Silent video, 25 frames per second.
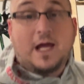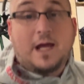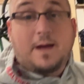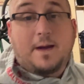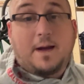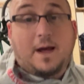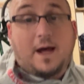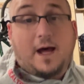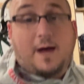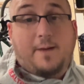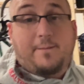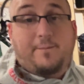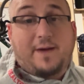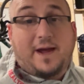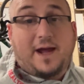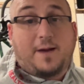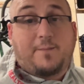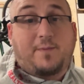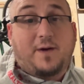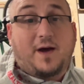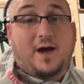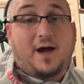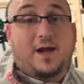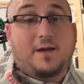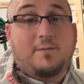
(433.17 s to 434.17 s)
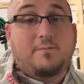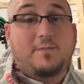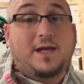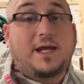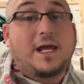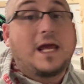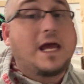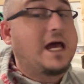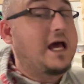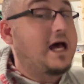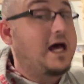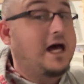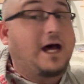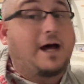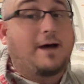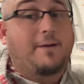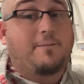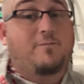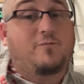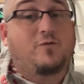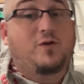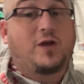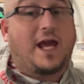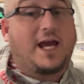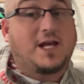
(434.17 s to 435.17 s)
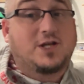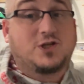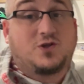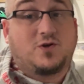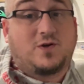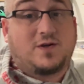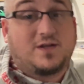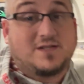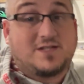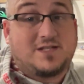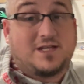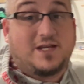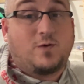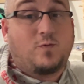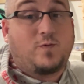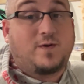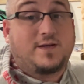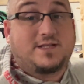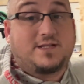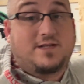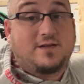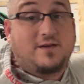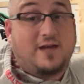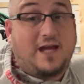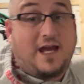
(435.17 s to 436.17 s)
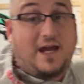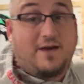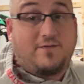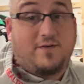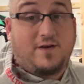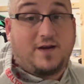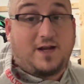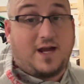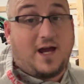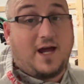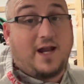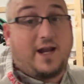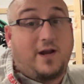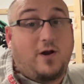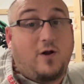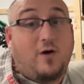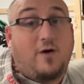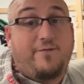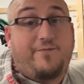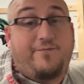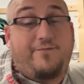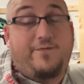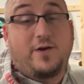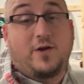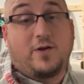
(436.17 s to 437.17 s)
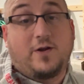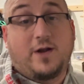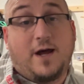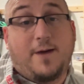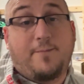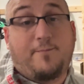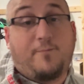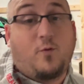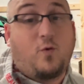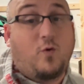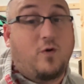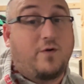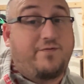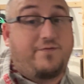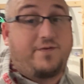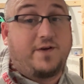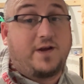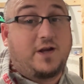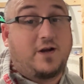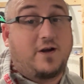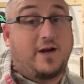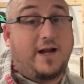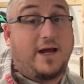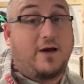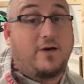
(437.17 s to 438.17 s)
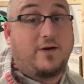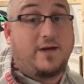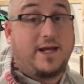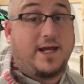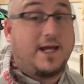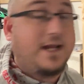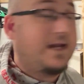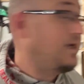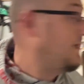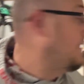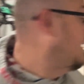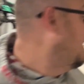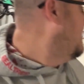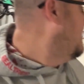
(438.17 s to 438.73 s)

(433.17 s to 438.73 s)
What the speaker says: Back behind me, as you can see, we still haven't got it all filled up or figured out yet,